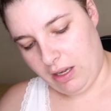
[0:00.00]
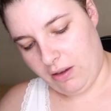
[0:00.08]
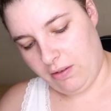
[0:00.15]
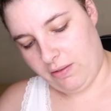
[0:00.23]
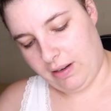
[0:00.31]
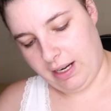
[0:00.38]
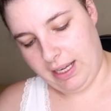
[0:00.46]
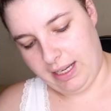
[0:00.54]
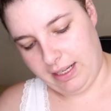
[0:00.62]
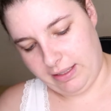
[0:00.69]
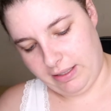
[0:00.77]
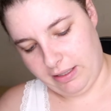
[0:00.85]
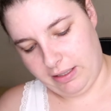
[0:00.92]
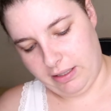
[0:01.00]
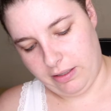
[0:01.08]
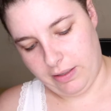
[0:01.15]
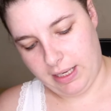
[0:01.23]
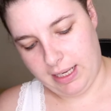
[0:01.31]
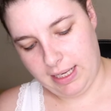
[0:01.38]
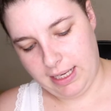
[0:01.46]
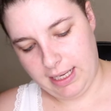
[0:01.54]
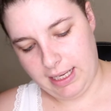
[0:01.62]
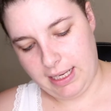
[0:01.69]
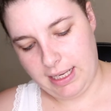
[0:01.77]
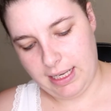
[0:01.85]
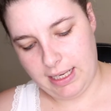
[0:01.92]
Alright, so
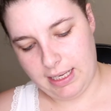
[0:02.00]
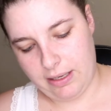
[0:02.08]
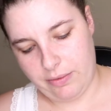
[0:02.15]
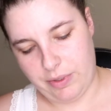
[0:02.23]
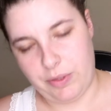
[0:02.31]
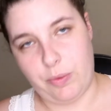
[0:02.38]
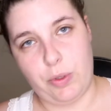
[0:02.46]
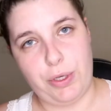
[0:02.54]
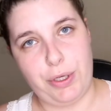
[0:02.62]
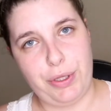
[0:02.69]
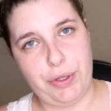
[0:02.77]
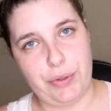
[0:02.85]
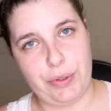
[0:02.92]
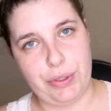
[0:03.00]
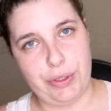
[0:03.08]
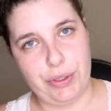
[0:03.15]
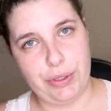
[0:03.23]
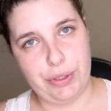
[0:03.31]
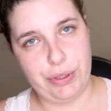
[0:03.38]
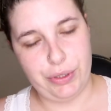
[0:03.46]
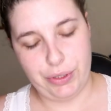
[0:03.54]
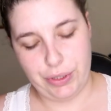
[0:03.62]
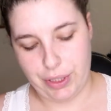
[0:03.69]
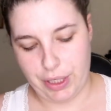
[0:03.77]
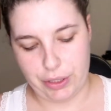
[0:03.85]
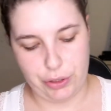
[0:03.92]
I was walking through a
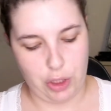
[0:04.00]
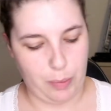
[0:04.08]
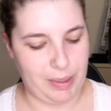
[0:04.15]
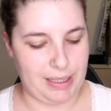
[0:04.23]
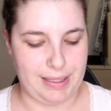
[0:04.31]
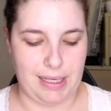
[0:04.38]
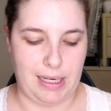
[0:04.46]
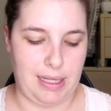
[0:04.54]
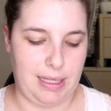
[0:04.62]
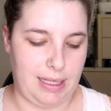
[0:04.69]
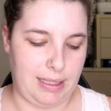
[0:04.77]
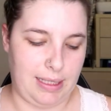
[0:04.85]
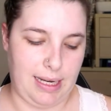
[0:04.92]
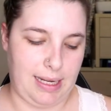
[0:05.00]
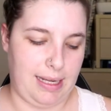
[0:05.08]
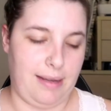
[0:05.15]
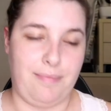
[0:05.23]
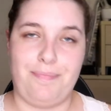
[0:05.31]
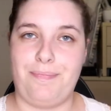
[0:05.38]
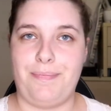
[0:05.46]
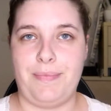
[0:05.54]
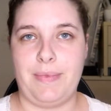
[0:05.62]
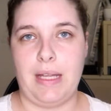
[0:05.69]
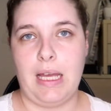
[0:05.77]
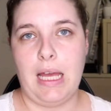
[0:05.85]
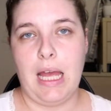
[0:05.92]
shopping centre the other day
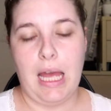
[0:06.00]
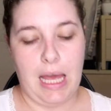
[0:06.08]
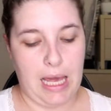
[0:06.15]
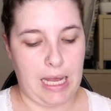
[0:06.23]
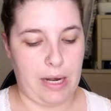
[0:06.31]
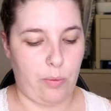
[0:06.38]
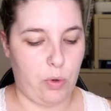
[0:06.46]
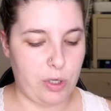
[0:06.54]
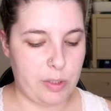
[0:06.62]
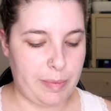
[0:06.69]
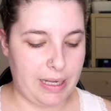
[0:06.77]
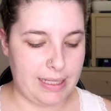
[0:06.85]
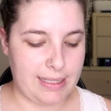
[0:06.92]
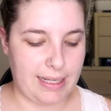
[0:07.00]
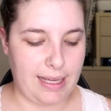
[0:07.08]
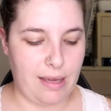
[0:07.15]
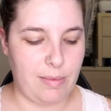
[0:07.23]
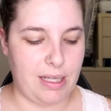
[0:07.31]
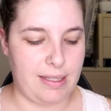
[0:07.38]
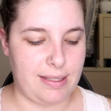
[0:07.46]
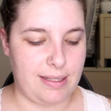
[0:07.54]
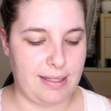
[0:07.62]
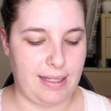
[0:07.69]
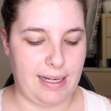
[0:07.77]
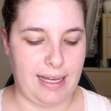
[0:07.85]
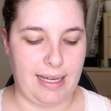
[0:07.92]
and I walked past a chemist
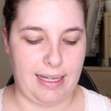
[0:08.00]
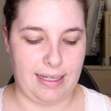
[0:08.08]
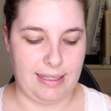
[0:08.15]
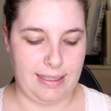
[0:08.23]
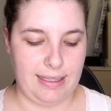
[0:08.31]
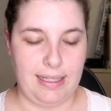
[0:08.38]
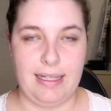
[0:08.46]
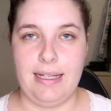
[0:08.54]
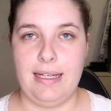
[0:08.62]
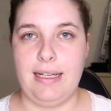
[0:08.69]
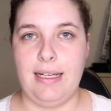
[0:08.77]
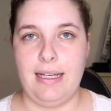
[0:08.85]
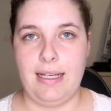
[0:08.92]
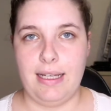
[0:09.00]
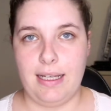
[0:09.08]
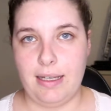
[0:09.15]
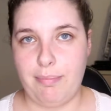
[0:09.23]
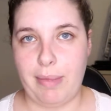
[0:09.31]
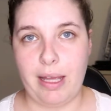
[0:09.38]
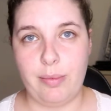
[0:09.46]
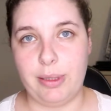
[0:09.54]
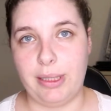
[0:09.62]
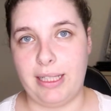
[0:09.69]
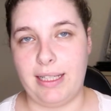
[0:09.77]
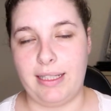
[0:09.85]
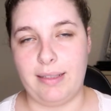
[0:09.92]
that had
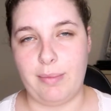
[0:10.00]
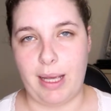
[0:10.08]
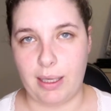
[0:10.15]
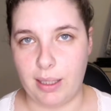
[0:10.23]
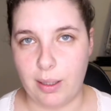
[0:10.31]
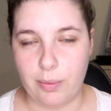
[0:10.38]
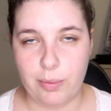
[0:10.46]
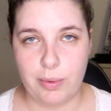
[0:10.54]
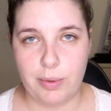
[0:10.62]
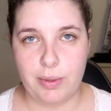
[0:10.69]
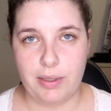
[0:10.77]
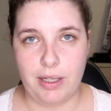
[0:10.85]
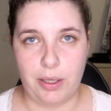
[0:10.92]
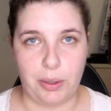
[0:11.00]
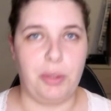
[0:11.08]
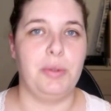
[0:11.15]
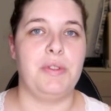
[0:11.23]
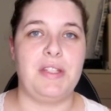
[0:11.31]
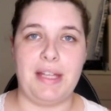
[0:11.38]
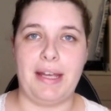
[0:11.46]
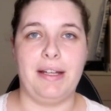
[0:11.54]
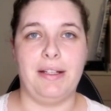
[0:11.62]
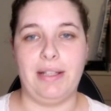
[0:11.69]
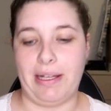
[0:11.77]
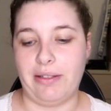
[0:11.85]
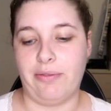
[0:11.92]
Maybelline makeup on a good
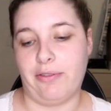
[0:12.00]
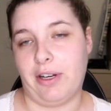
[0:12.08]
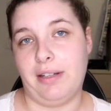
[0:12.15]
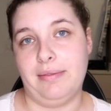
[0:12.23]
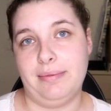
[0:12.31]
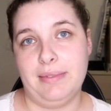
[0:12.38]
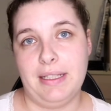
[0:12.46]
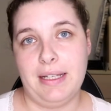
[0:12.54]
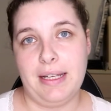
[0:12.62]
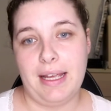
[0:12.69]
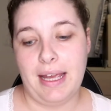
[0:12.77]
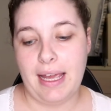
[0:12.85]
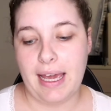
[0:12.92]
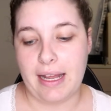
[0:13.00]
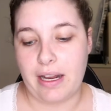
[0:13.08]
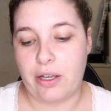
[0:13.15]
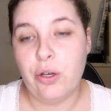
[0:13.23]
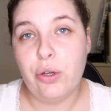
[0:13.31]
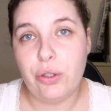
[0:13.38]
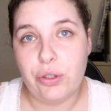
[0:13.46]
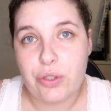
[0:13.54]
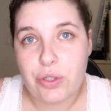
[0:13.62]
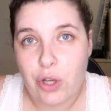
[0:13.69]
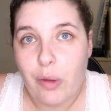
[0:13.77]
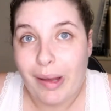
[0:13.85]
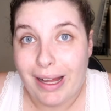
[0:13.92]
sale out the front and I couldn't
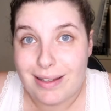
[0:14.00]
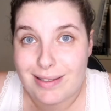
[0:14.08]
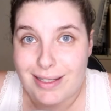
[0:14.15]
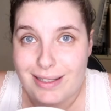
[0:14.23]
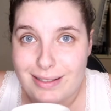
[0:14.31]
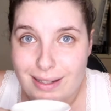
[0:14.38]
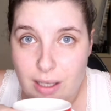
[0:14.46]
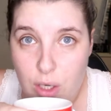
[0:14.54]
go past it.